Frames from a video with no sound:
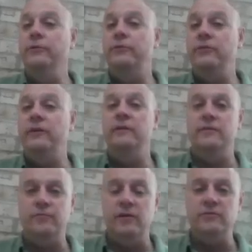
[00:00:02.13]
you see a
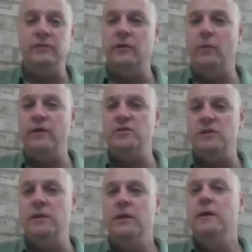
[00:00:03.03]
differential
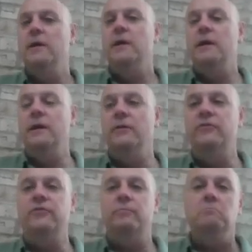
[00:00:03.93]
equation
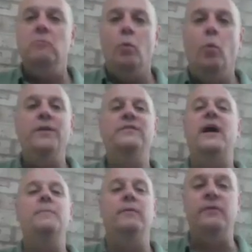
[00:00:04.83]
is what
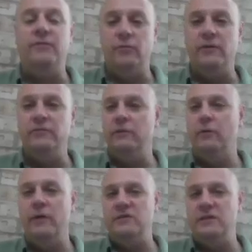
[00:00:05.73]
type of differential
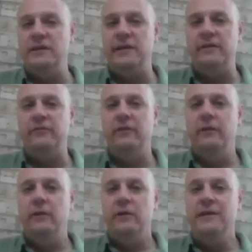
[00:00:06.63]
equation it is.
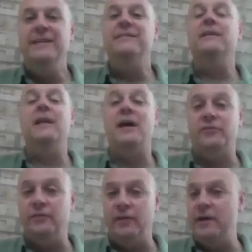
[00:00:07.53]
You need to
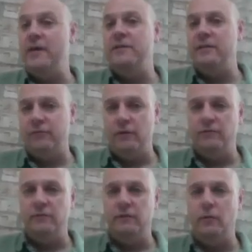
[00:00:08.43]
classify that
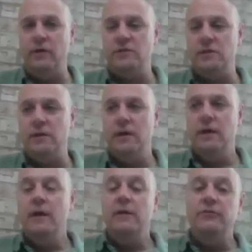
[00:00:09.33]
differential equation.
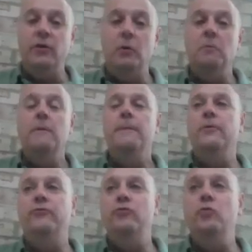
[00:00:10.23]
So
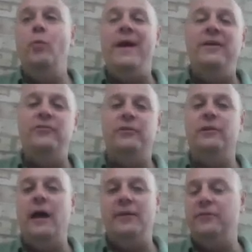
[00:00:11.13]
there's two ways to
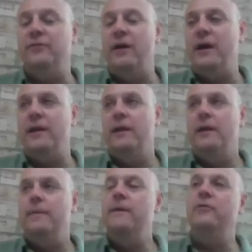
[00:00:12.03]
classify it.
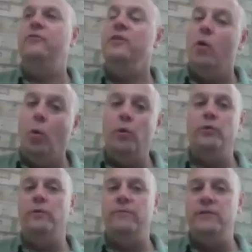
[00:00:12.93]
There's the
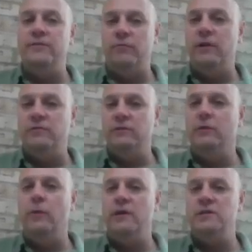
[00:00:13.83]
order of the differential
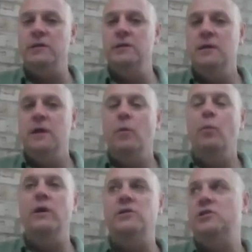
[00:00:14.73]
equation,
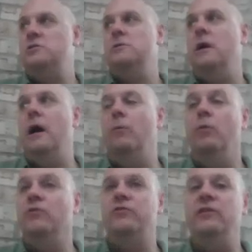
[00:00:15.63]
which
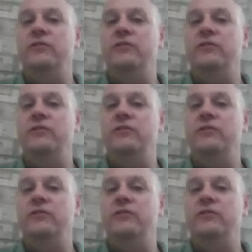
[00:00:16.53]
we'll see